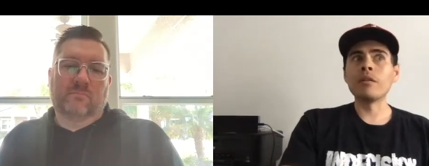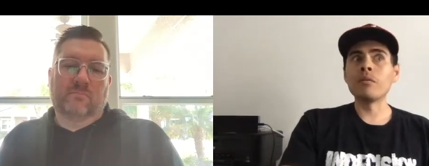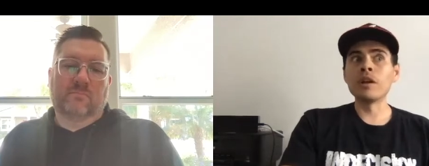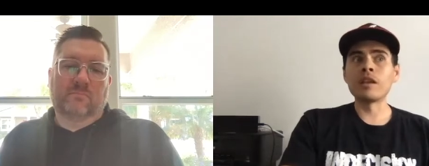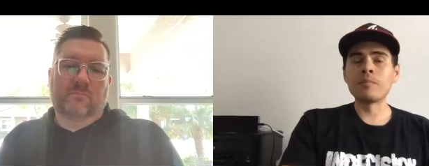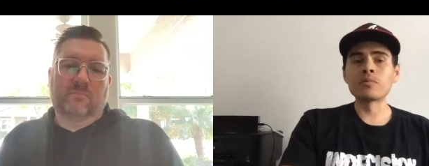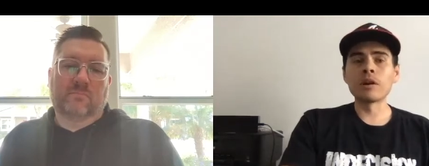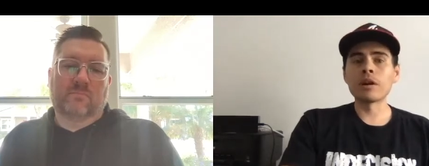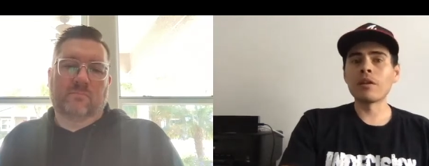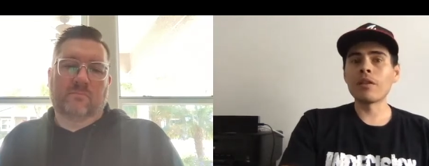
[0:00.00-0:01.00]
Speaker 1: Well, he keeps
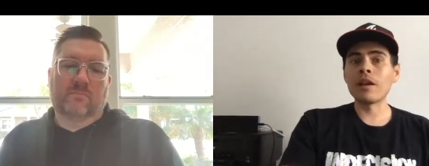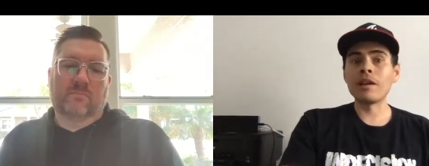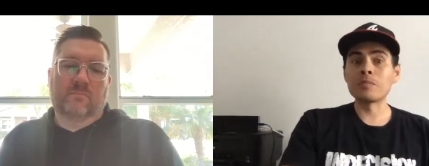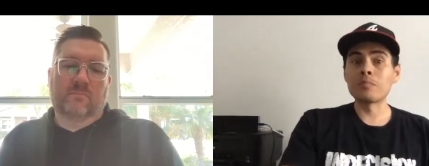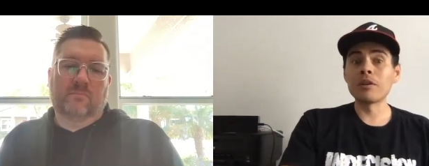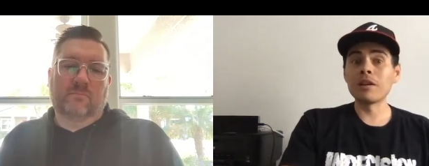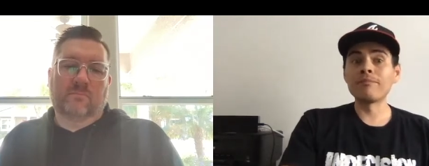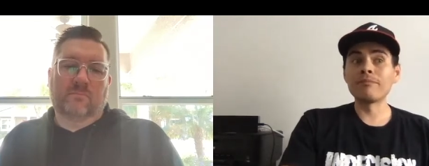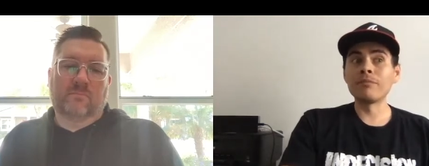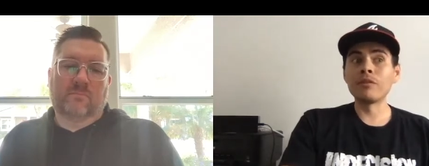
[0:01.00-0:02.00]
working on that, and he's pretty
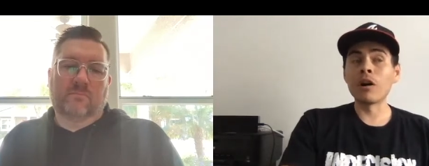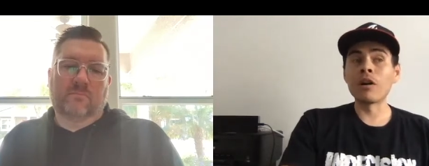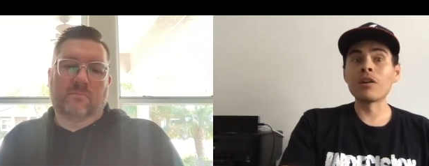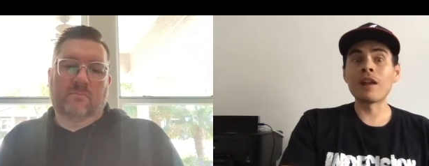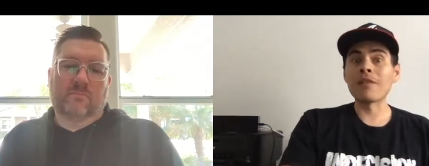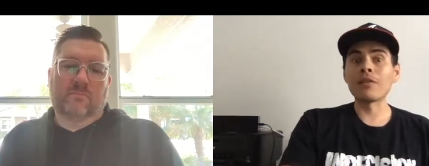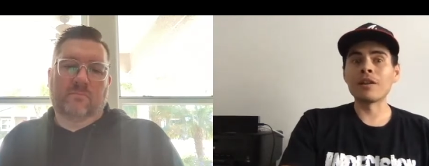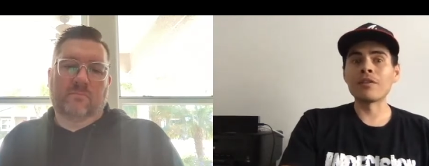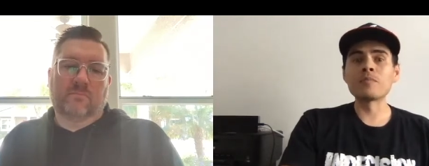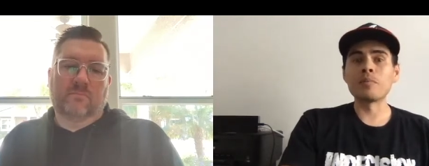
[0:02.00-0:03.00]
darn good athlete
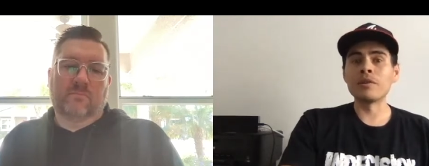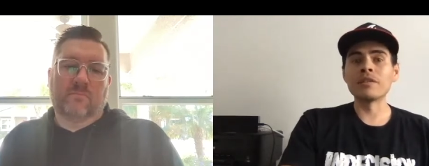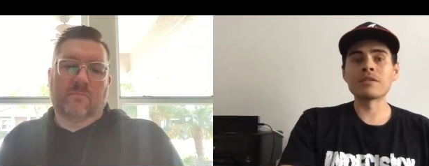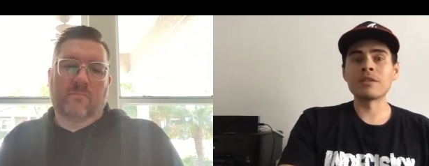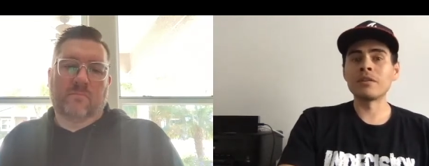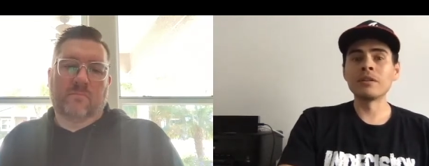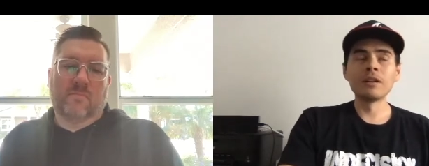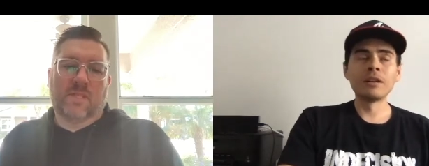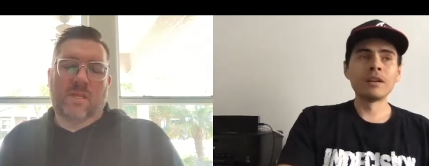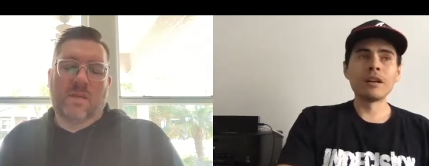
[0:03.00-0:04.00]
at this point. So
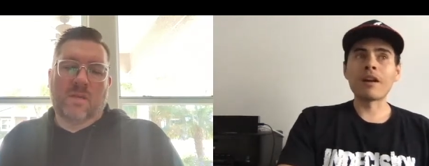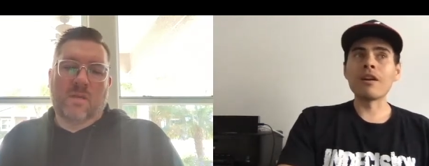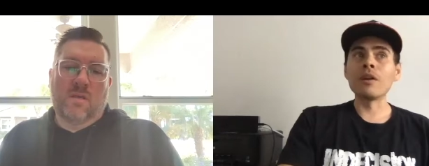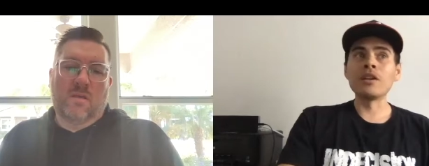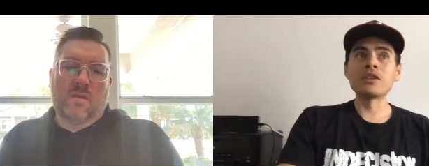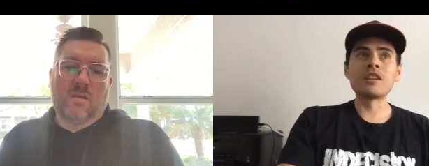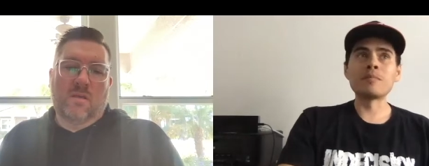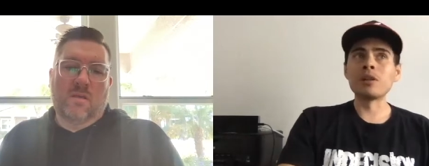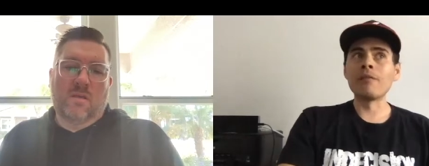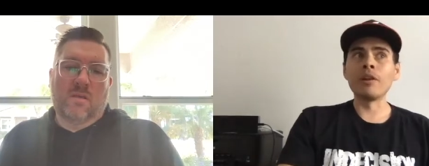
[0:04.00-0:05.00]
I don't know, he just keeps
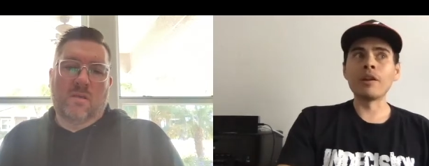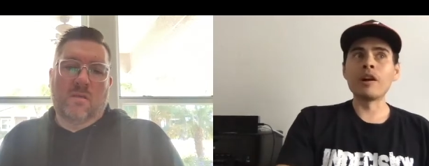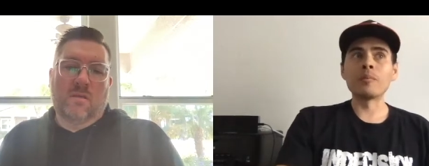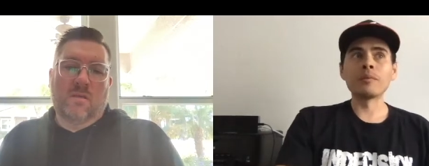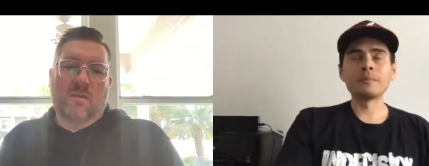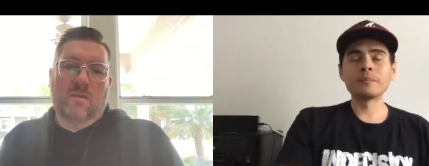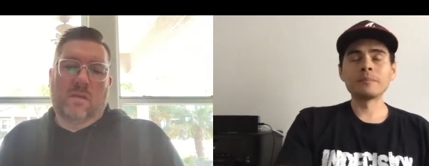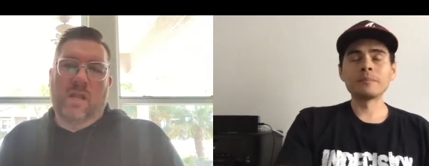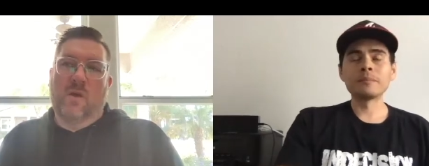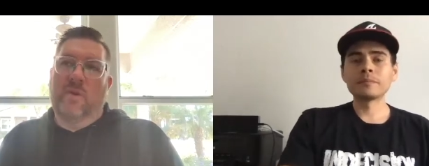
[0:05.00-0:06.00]
leveling up.
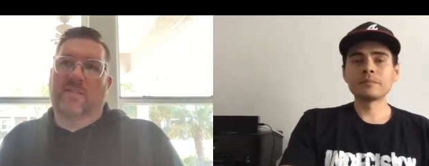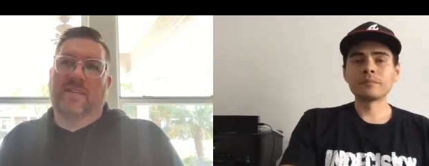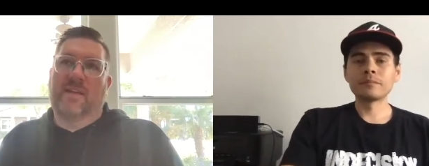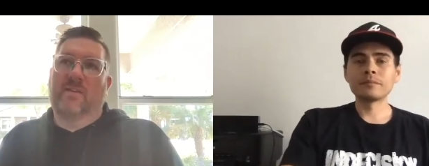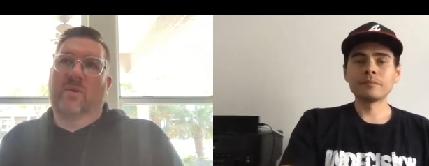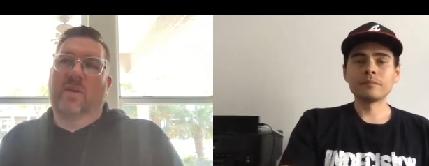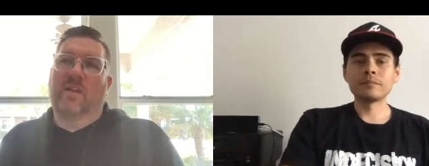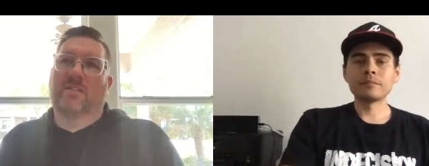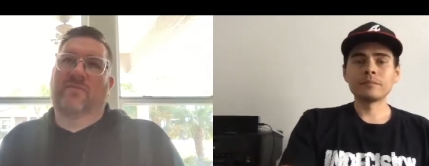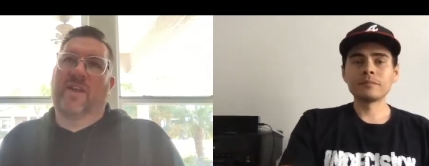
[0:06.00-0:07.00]
Speaker 2: You know, we said
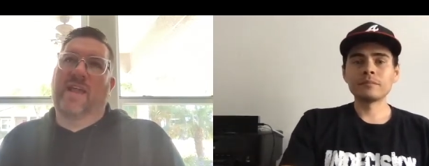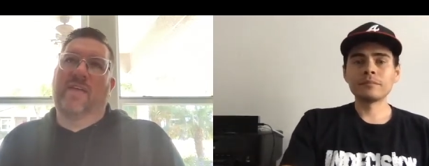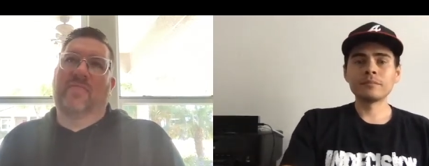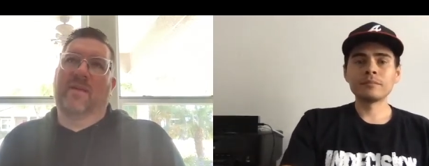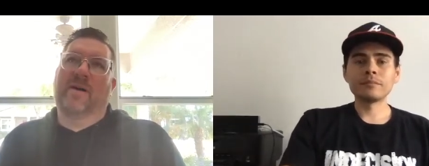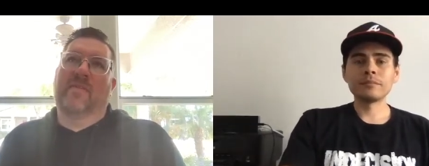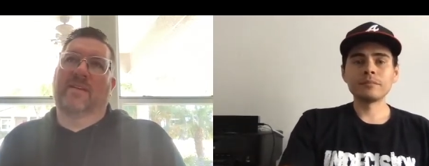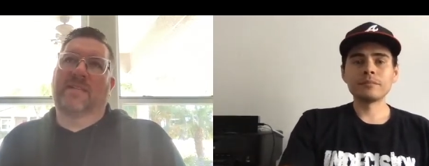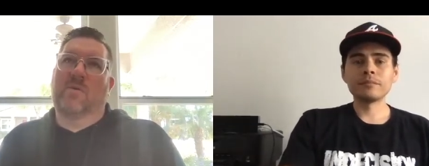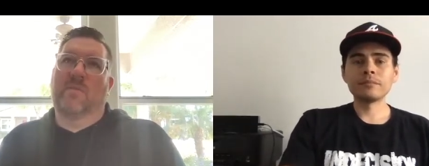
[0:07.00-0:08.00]
you know, it's funny. I think about
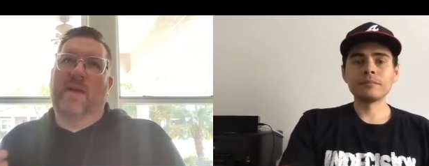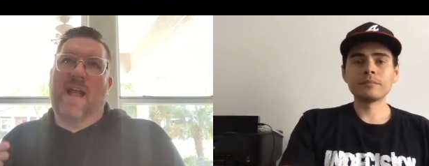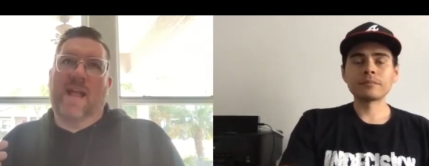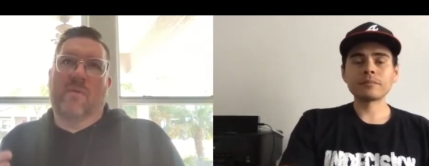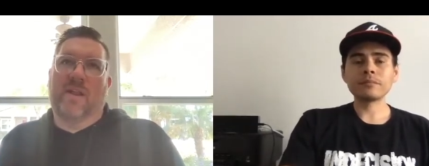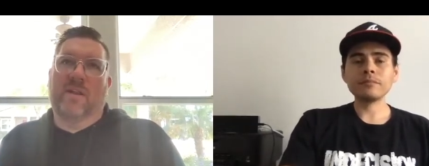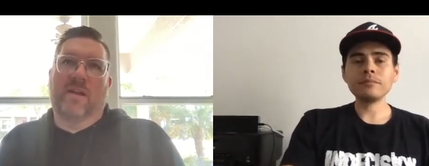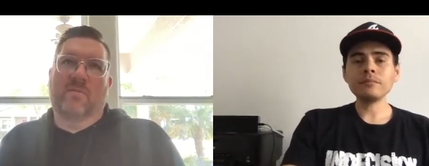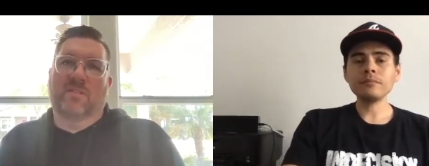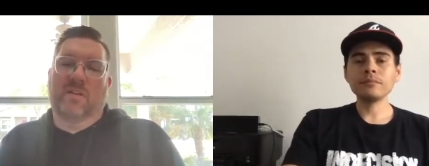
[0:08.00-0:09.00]
this. I went back. I read
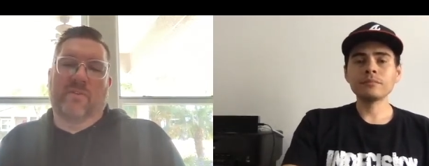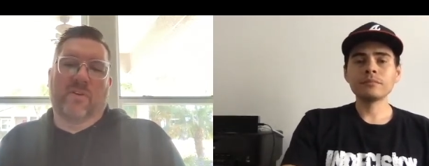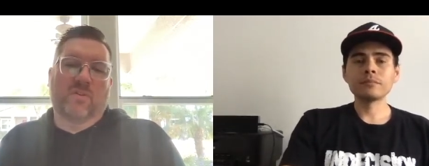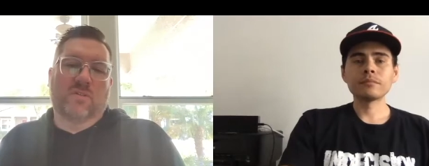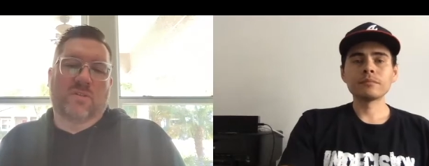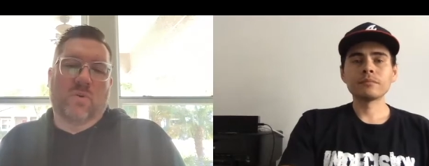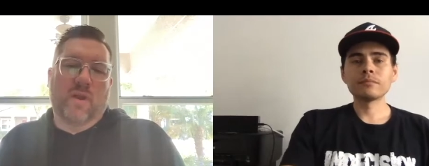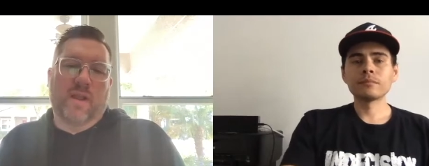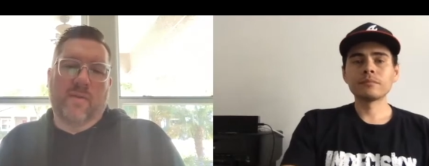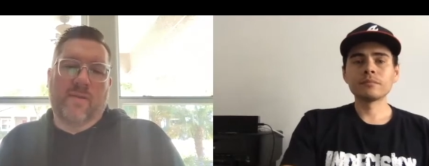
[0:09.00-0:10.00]
it. I was looking for an old
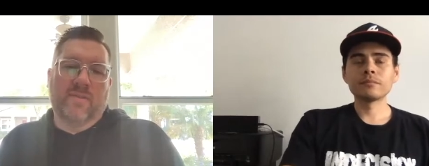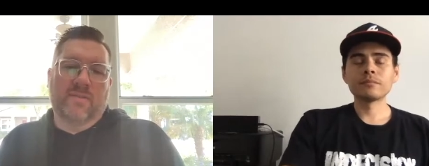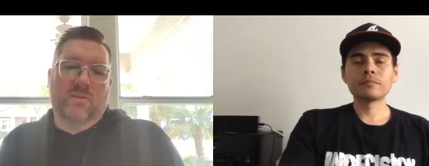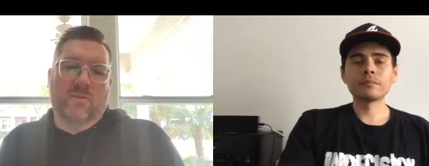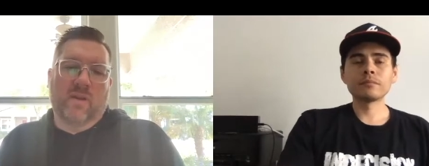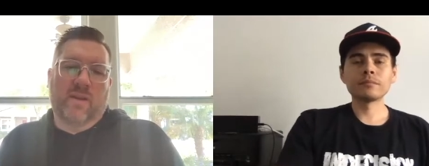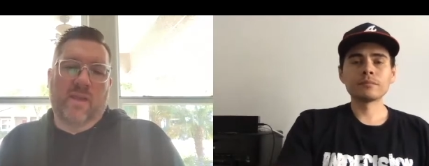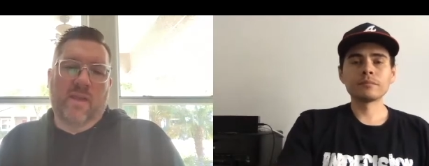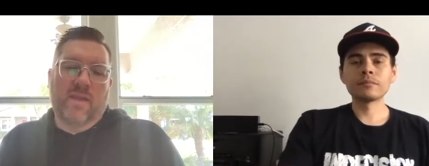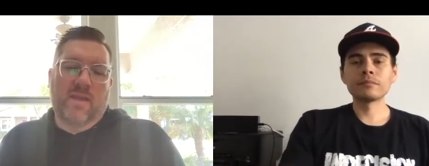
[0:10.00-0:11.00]
story, and I read this
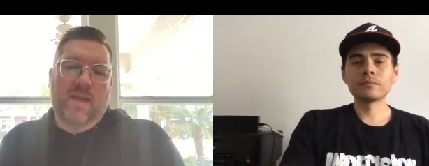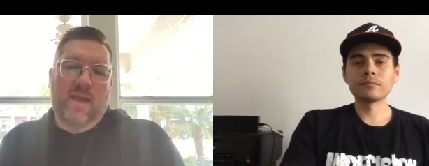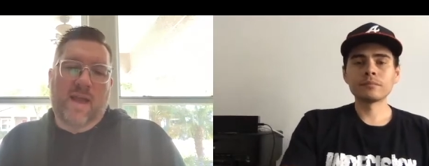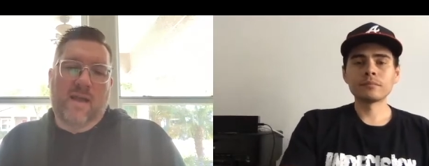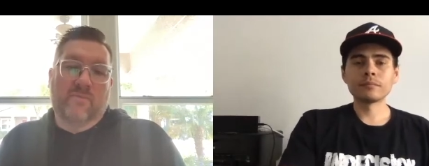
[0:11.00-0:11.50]
story uh,